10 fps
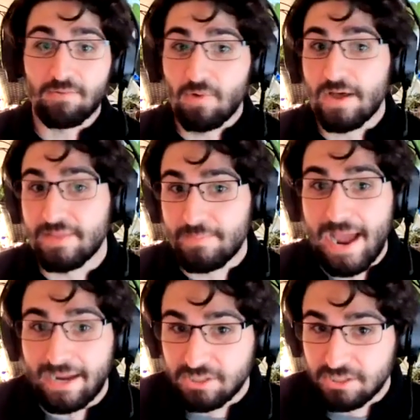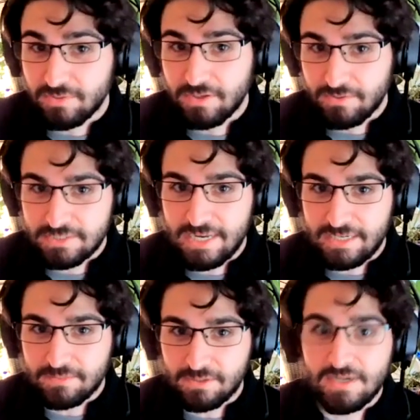one, their packaging is really
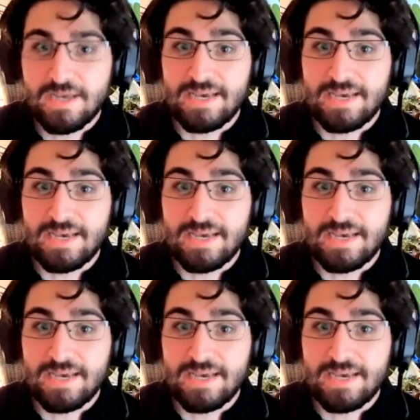recyclable,